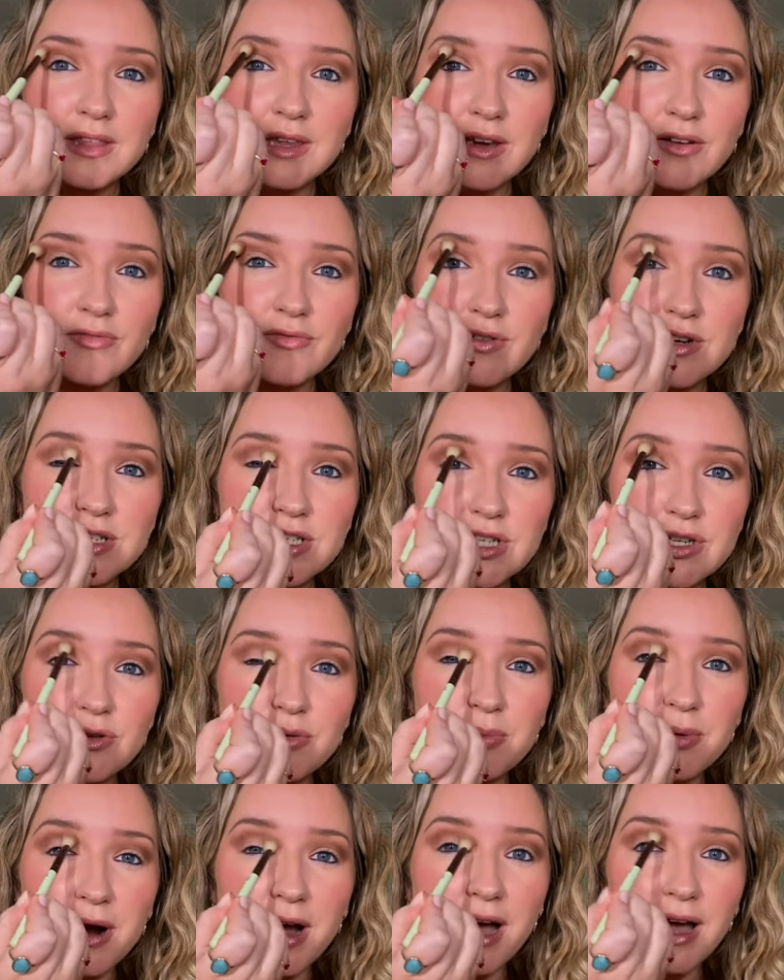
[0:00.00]
original
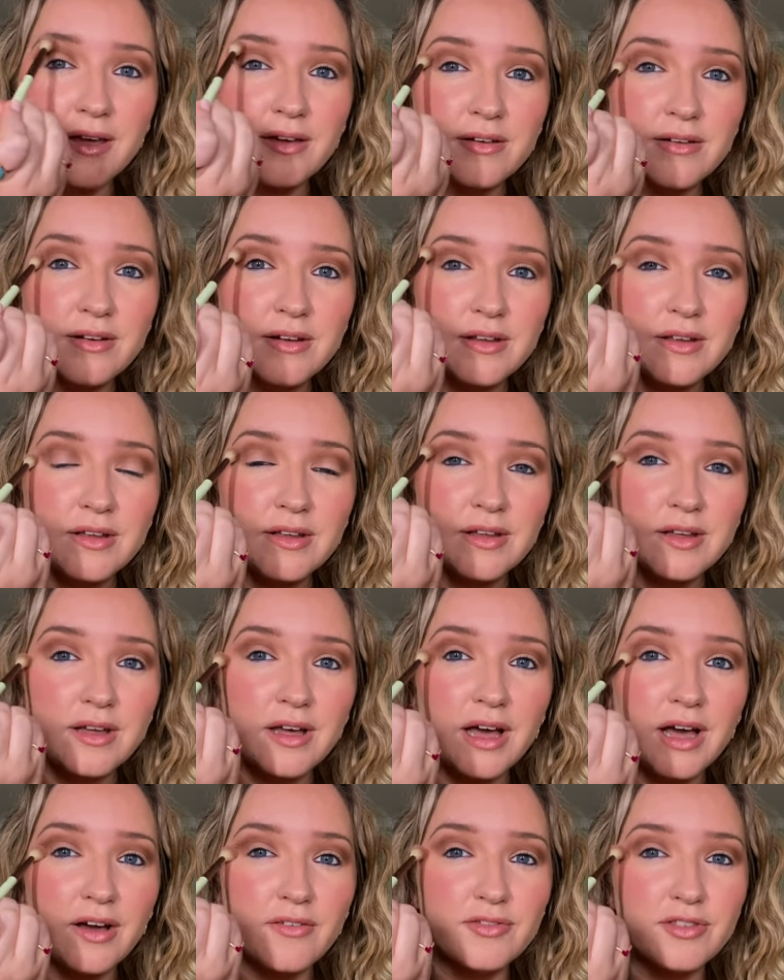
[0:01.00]
brown,
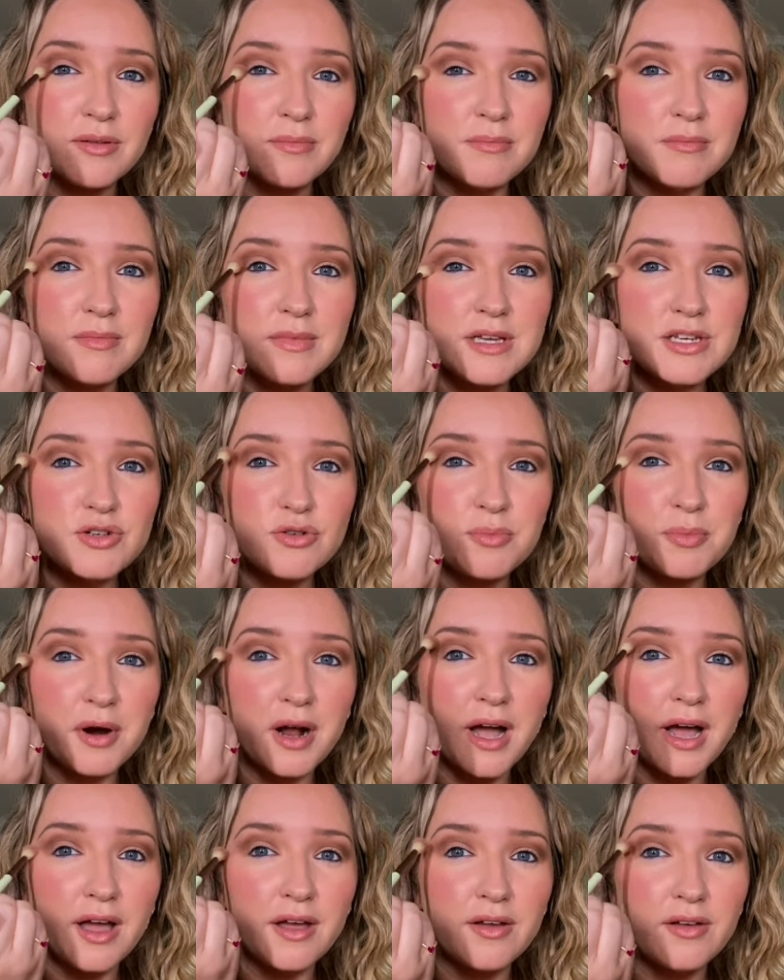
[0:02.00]
have the middle
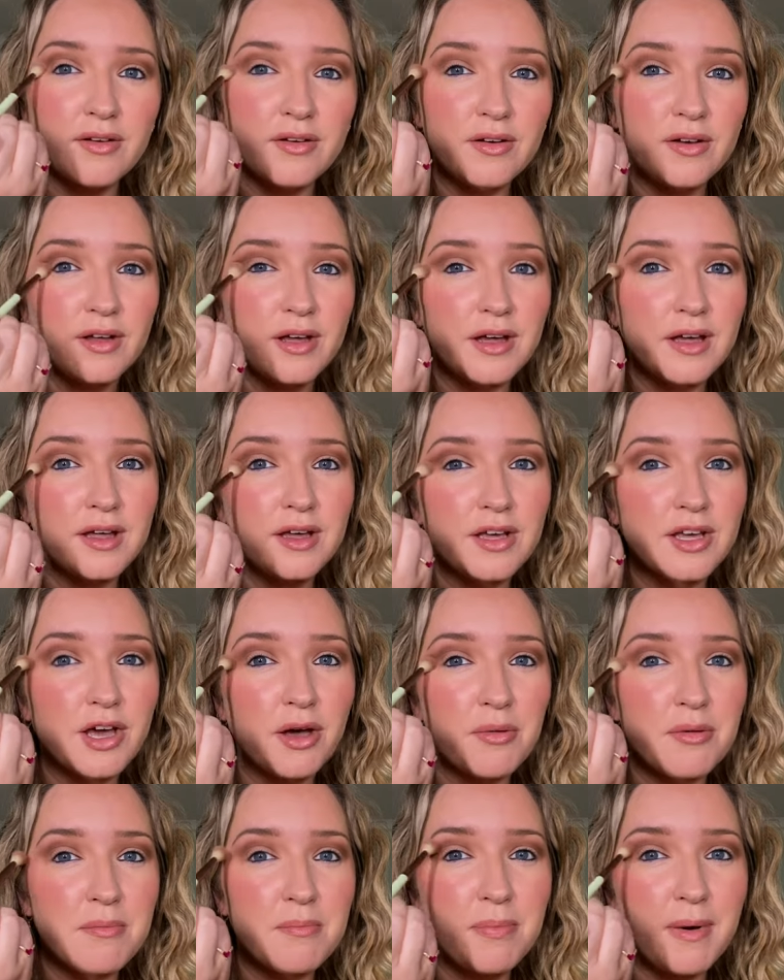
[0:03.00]
brown
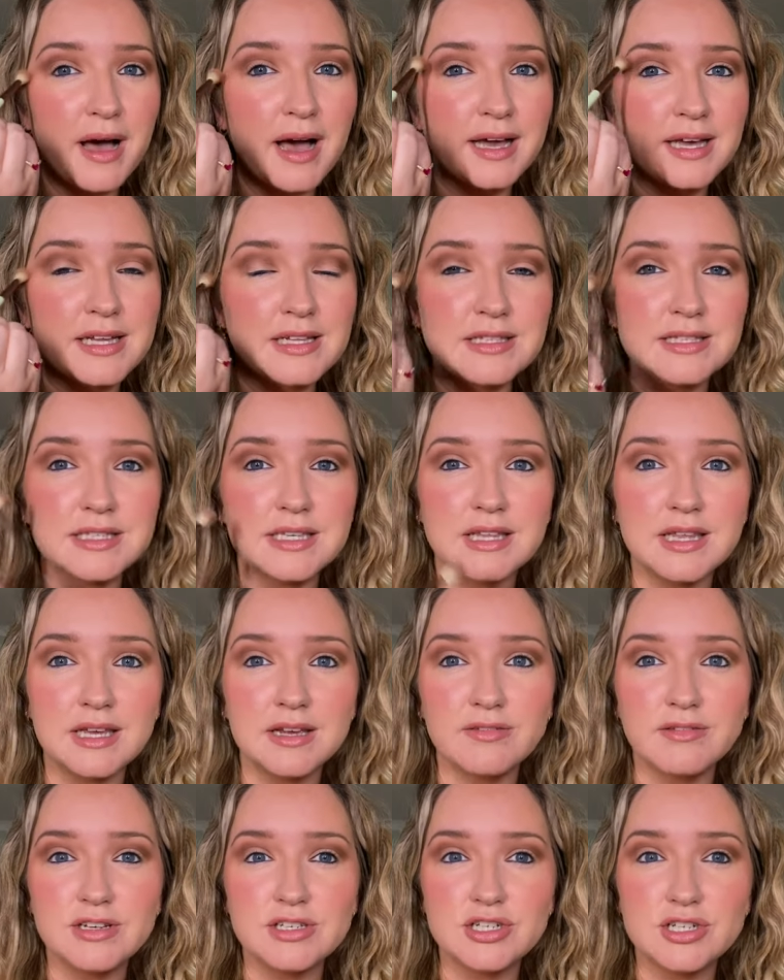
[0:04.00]
going back into the
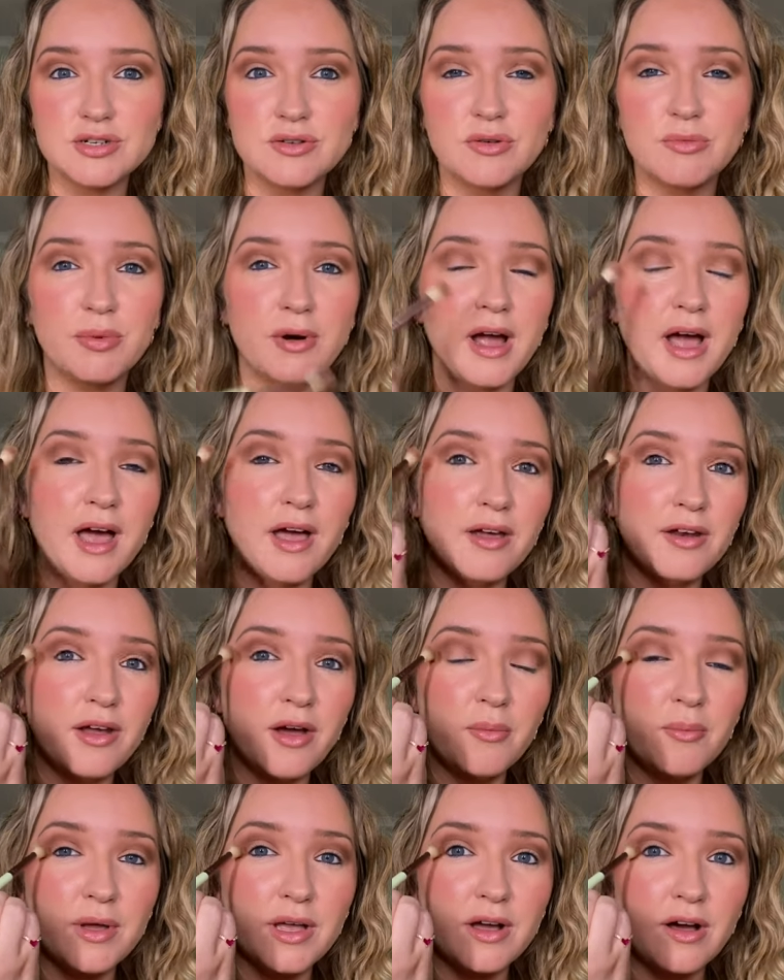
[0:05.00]
original brown,
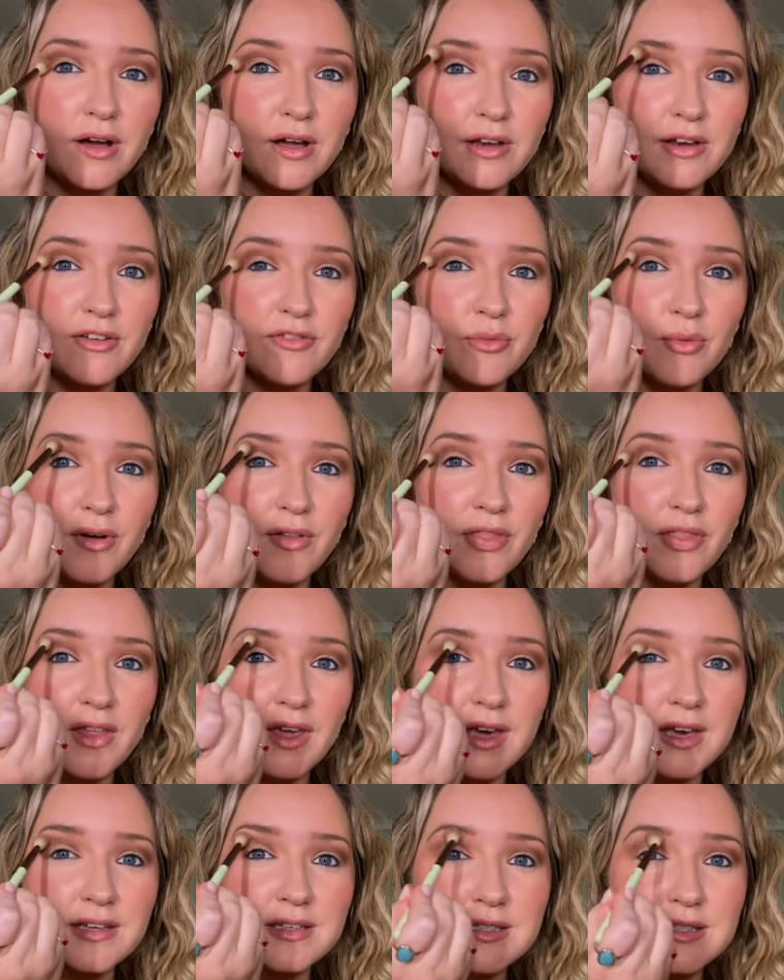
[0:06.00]
and we kind of want
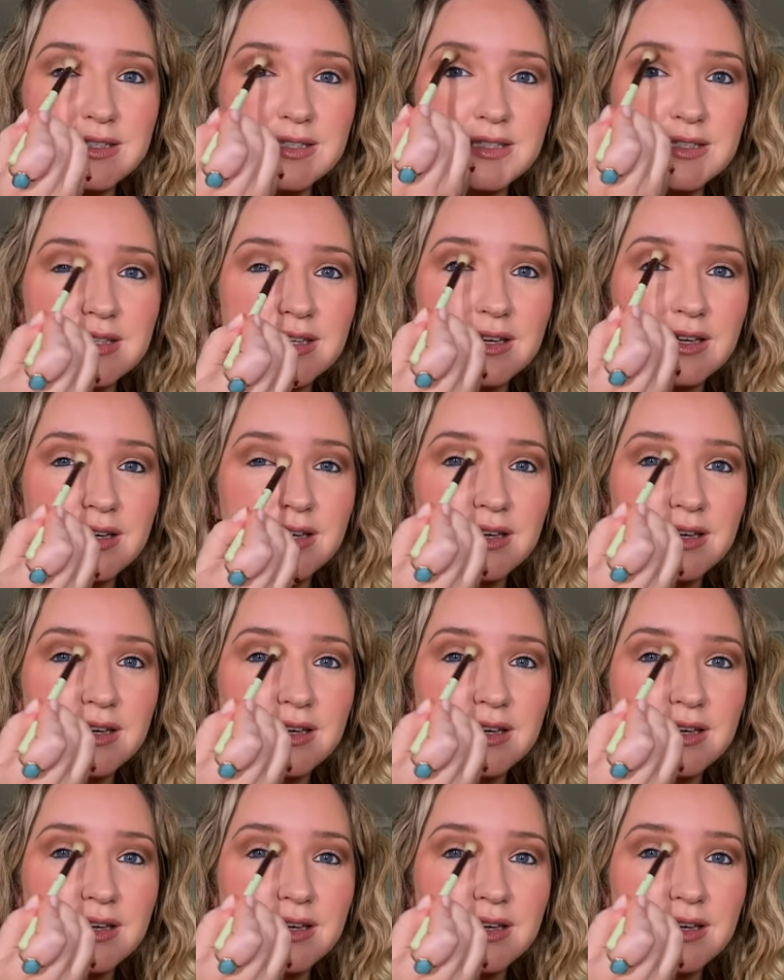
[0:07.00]
this,